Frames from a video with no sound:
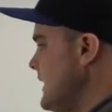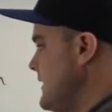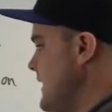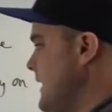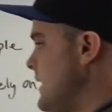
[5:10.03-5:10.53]

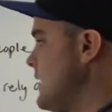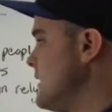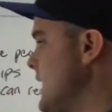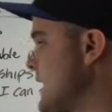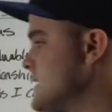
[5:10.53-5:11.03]
then,
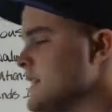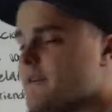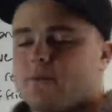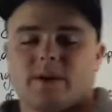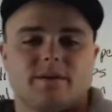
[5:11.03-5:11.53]
like I
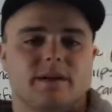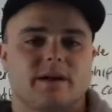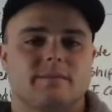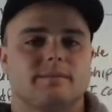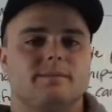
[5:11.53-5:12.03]
said, when
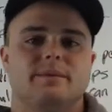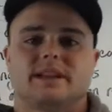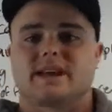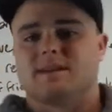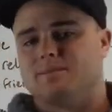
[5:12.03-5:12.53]
I'm
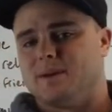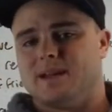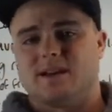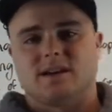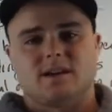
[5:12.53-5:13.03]
in
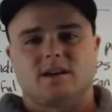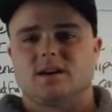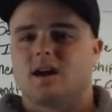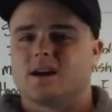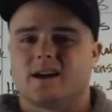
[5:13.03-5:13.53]
being
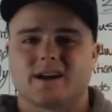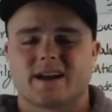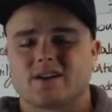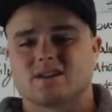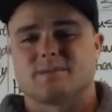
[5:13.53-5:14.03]

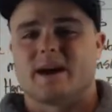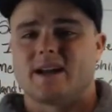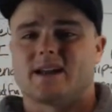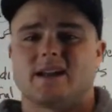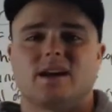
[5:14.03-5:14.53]

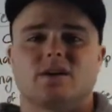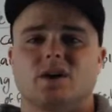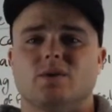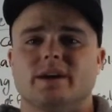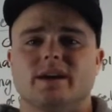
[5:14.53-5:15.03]
charismatic and
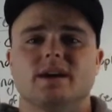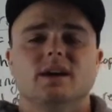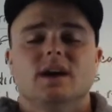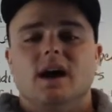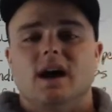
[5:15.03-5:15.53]
outgoing,
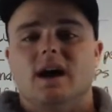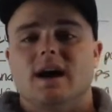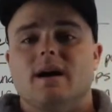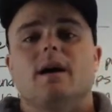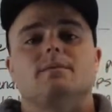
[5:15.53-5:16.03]

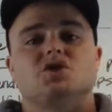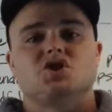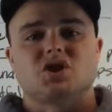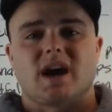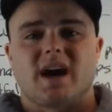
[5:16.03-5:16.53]
I'm
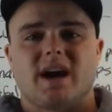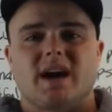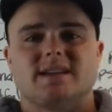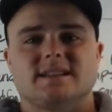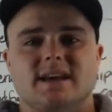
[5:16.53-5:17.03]

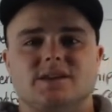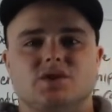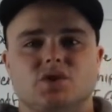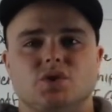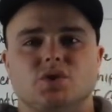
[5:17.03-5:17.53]
shy. I tend
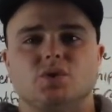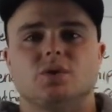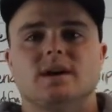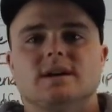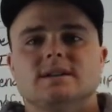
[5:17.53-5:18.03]

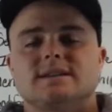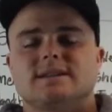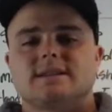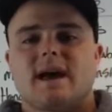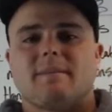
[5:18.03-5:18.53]
to
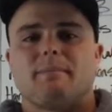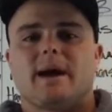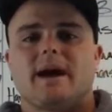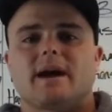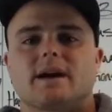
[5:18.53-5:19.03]
step
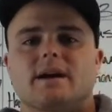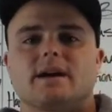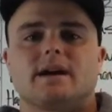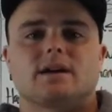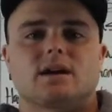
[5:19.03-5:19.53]
back
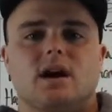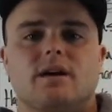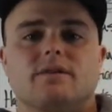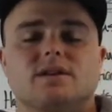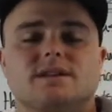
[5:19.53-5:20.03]
in a
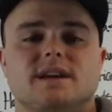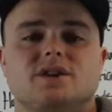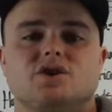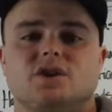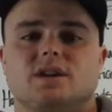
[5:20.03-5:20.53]

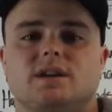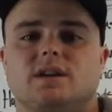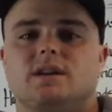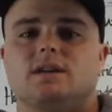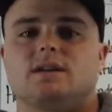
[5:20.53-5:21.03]
conversation
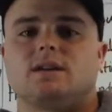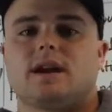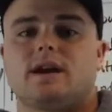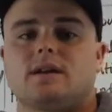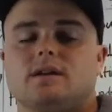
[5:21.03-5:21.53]
and
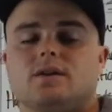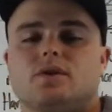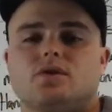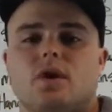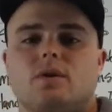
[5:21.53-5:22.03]
kind
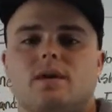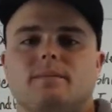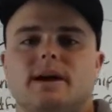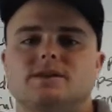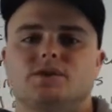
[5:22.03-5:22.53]
of throw in
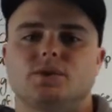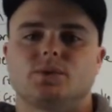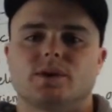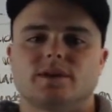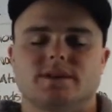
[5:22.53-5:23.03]
my 2
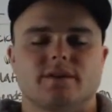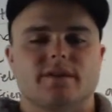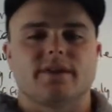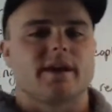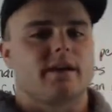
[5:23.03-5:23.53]
words here
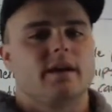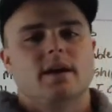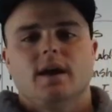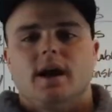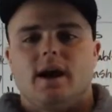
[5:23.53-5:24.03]
and there.
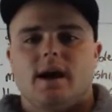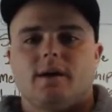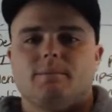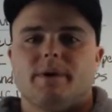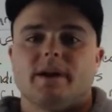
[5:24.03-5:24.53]

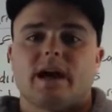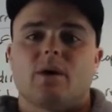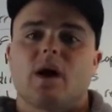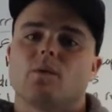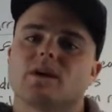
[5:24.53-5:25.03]
But
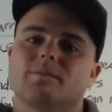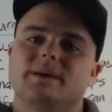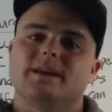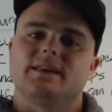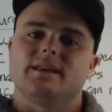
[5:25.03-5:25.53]
I want to
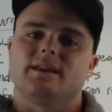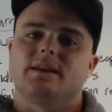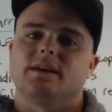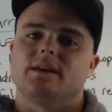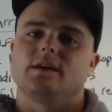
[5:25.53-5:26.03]

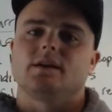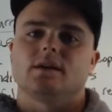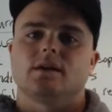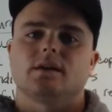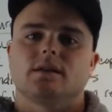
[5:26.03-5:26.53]
be
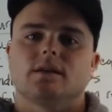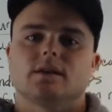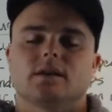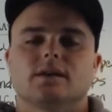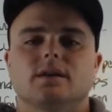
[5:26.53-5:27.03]

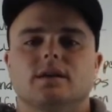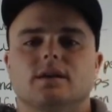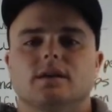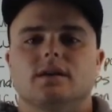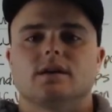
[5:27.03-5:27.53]

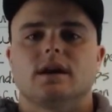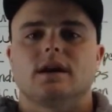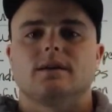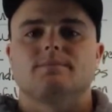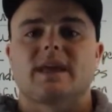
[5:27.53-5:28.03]

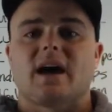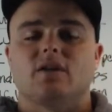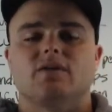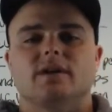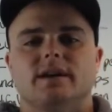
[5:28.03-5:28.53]
the
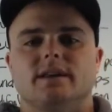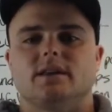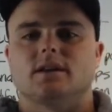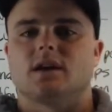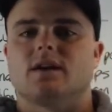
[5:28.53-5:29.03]
alpha in
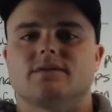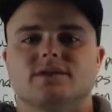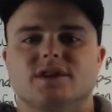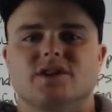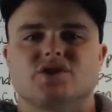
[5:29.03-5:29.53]
the
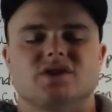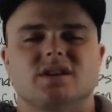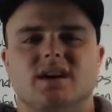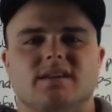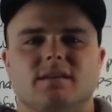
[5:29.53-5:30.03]
conversation,
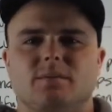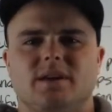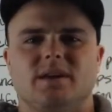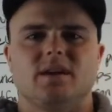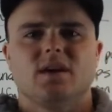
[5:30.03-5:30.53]
not to
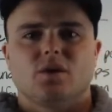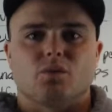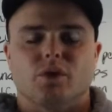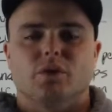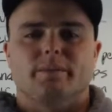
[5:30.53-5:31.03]
be
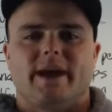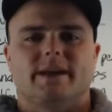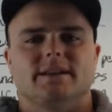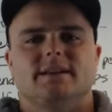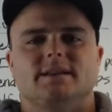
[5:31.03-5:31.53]
real
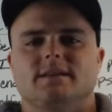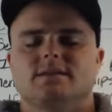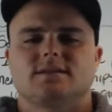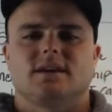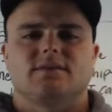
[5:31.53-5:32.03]
manly
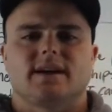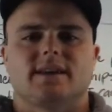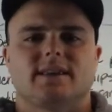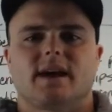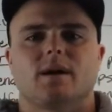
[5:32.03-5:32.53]
and stuff
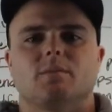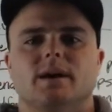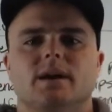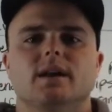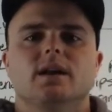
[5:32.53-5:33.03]
like that,
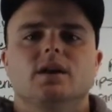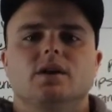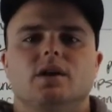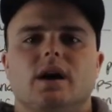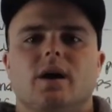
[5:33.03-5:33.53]
but
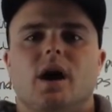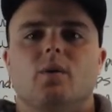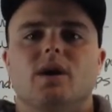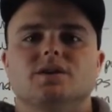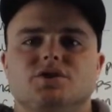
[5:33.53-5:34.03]
I
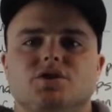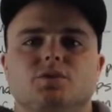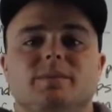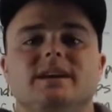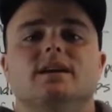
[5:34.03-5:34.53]
want
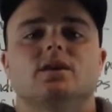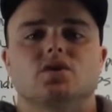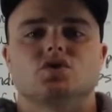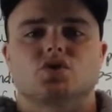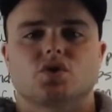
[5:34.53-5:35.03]
to be in
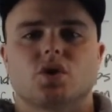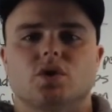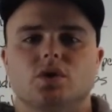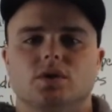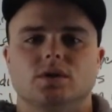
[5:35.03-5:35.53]

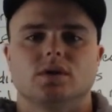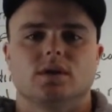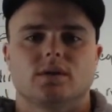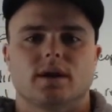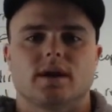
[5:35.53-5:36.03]
control.
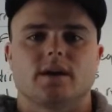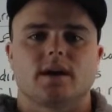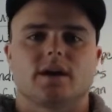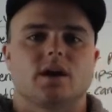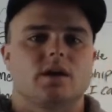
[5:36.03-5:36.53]
Okay,
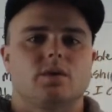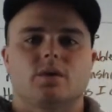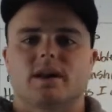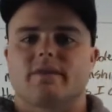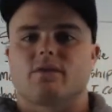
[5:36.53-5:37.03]
I don't
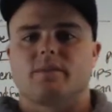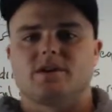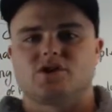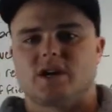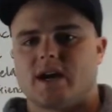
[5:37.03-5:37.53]
want to ever
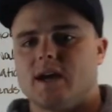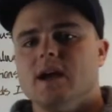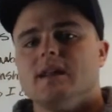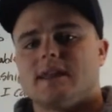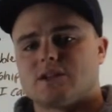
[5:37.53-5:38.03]
be shy.
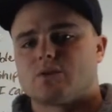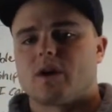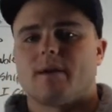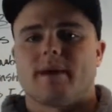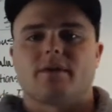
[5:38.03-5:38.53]
That's
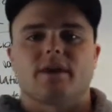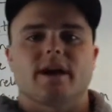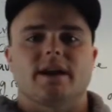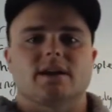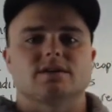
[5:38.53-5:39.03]
where I'm at
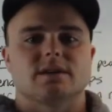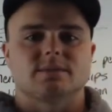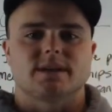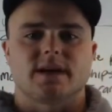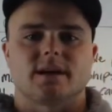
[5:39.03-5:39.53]
right now
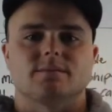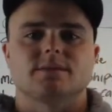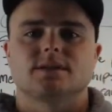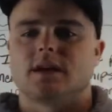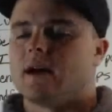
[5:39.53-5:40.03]

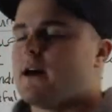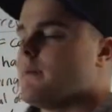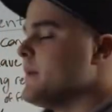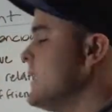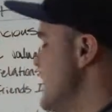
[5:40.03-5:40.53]
sometimes,
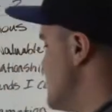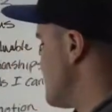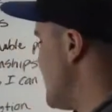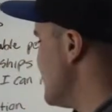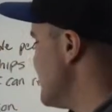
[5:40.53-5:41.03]
as
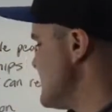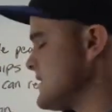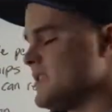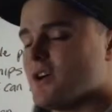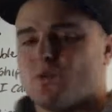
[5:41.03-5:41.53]
well
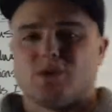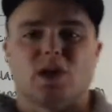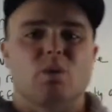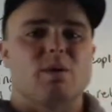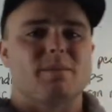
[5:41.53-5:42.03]
as
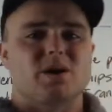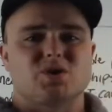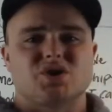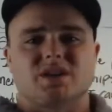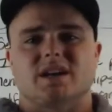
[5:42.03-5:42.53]
low
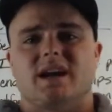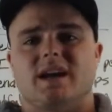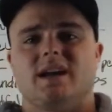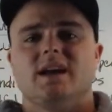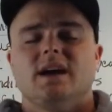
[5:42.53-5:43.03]
emotion.
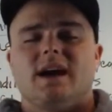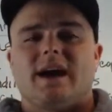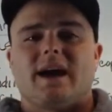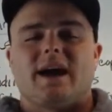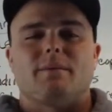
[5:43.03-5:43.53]

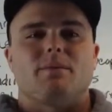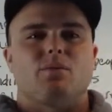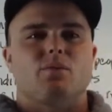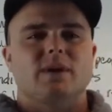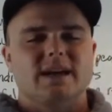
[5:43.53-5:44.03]
I'm
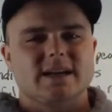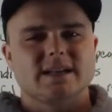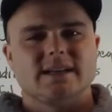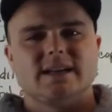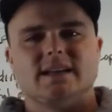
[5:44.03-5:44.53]

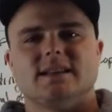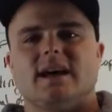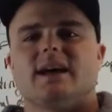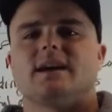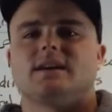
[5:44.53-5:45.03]
really
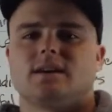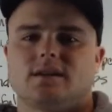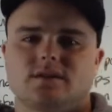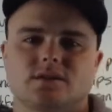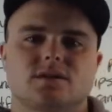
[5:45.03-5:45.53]

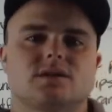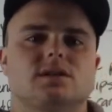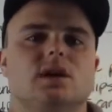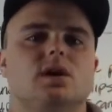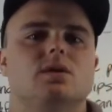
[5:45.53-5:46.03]

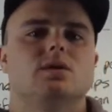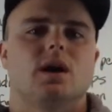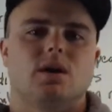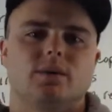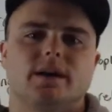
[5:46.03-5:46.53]
slow
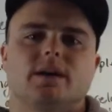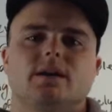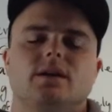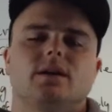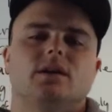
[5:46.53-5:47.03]

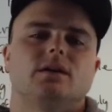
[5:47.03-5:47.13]
going.